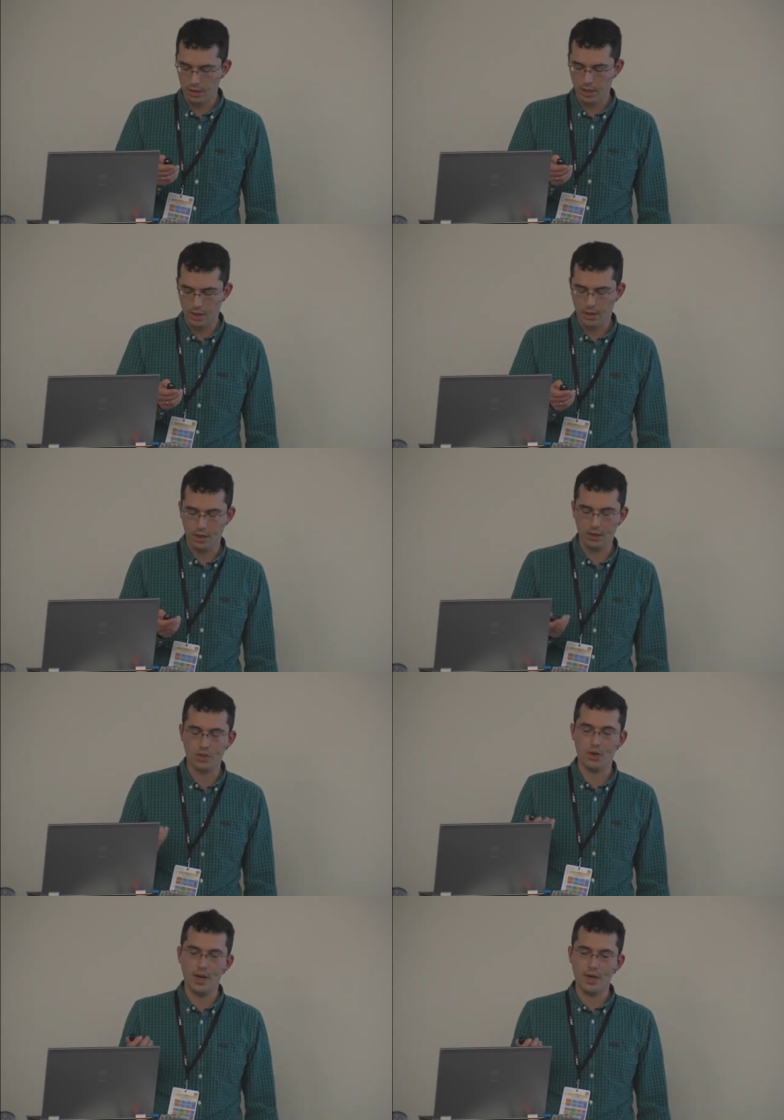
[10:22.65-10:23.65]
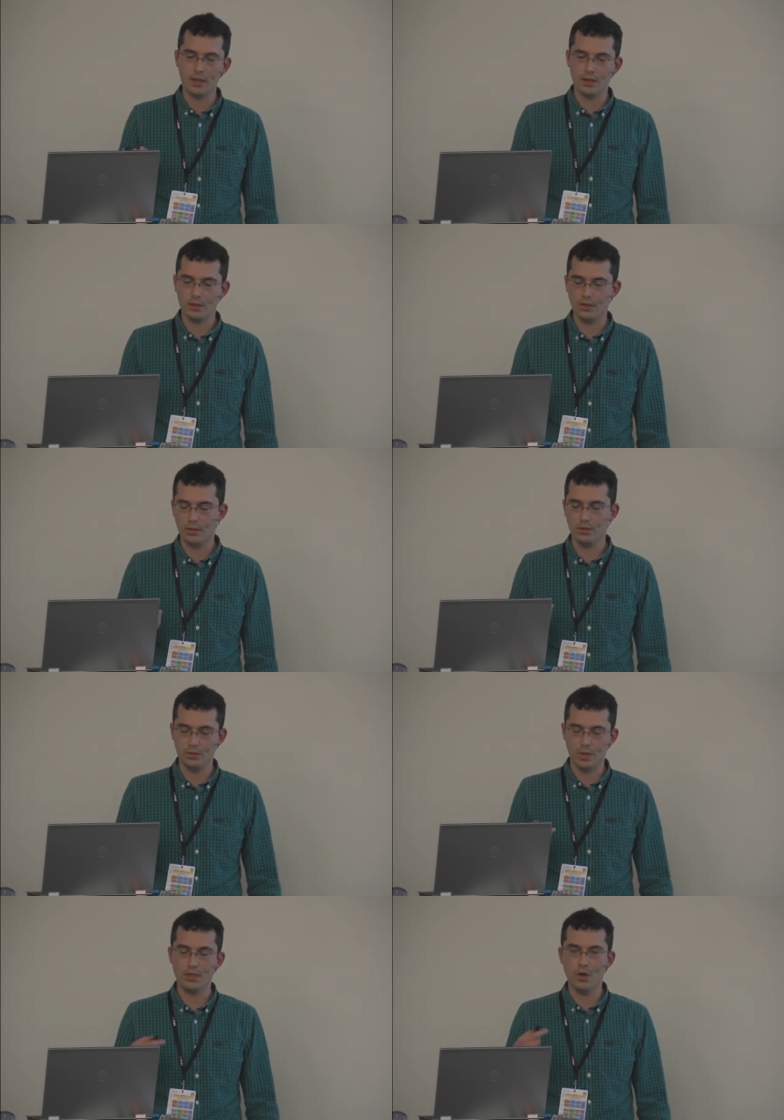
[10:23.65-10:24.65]
uh, trying
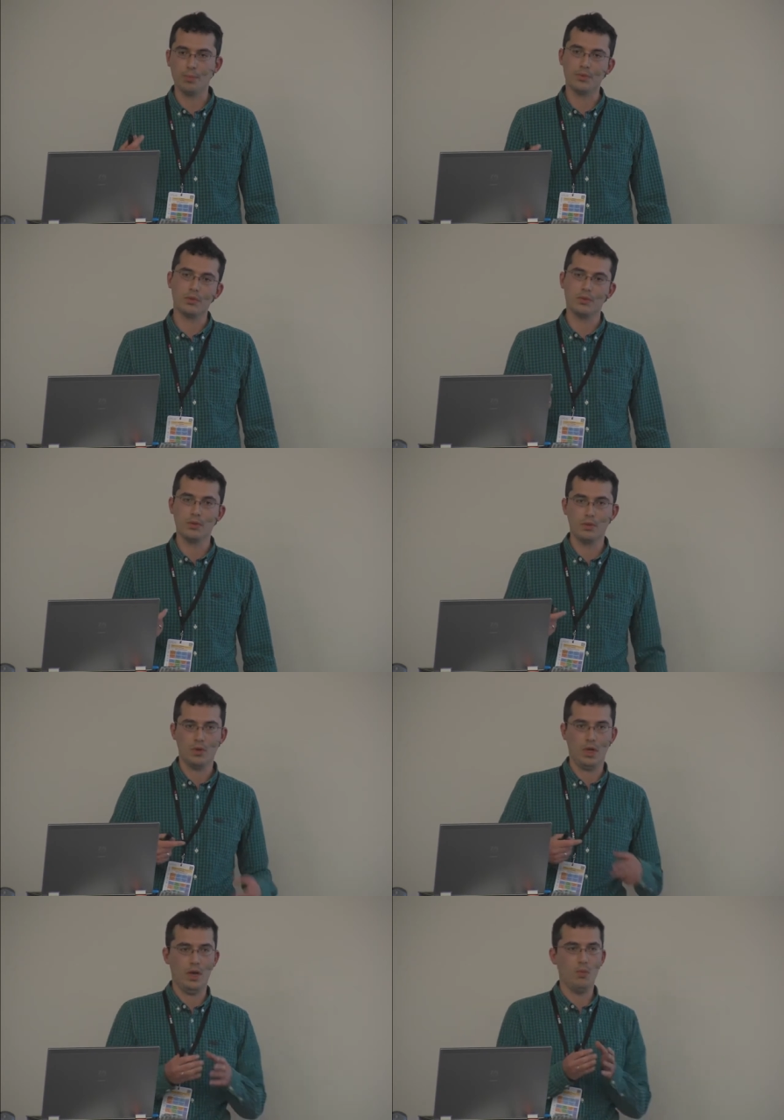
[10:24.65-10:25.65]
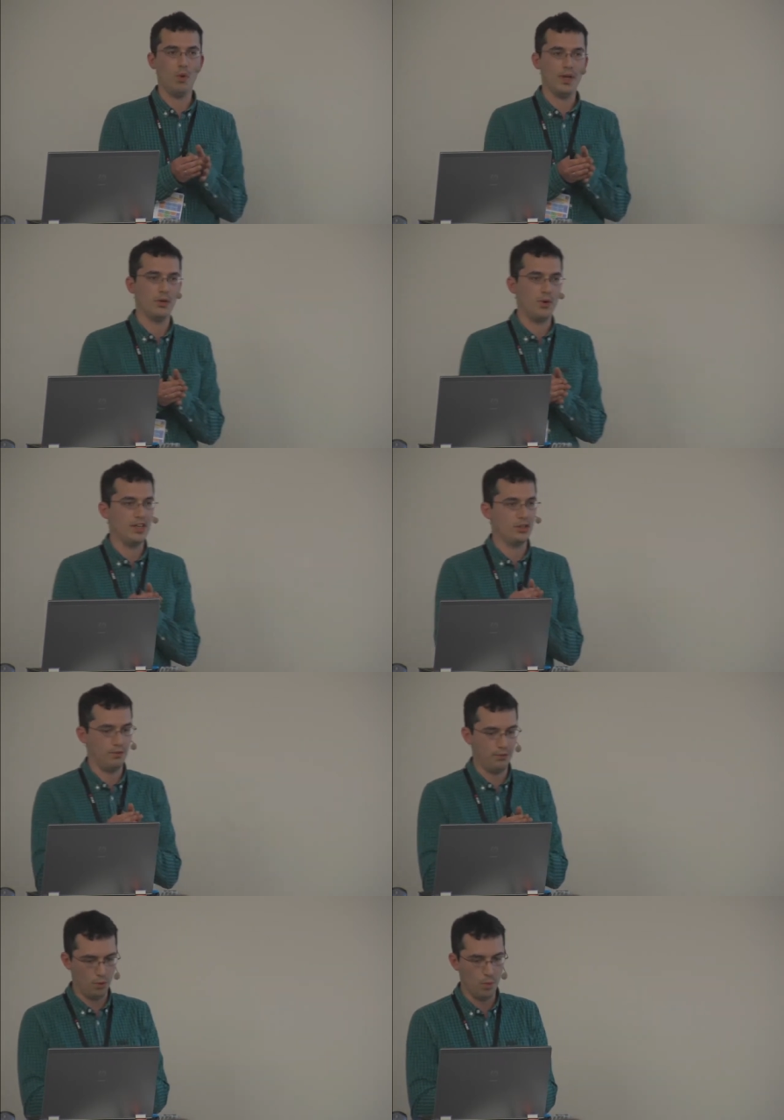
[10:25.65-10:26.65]
to adopt a wider range of
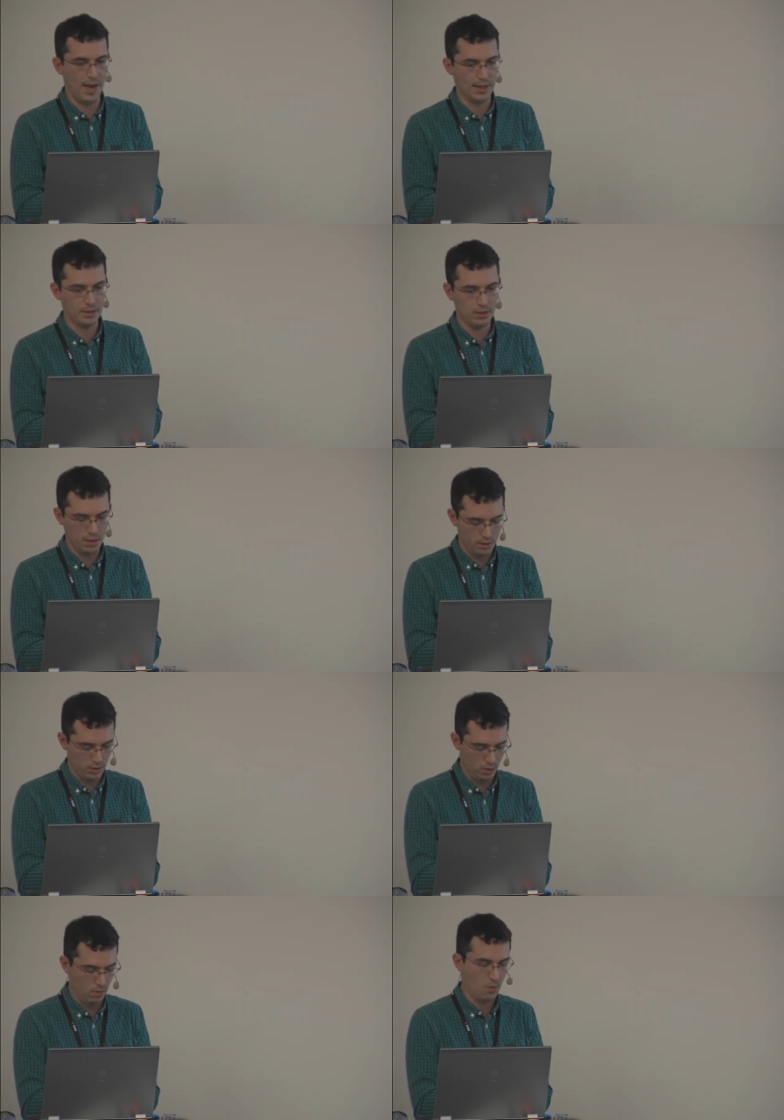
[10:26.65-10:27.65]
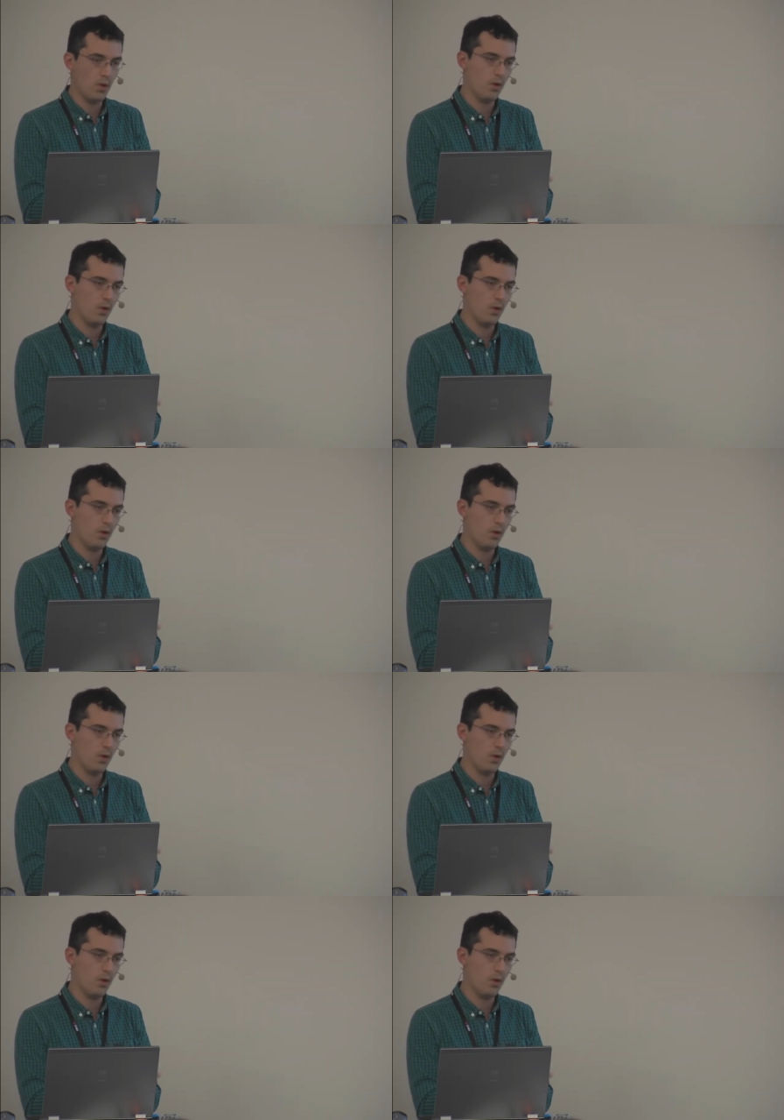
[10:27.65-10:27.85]
formats. So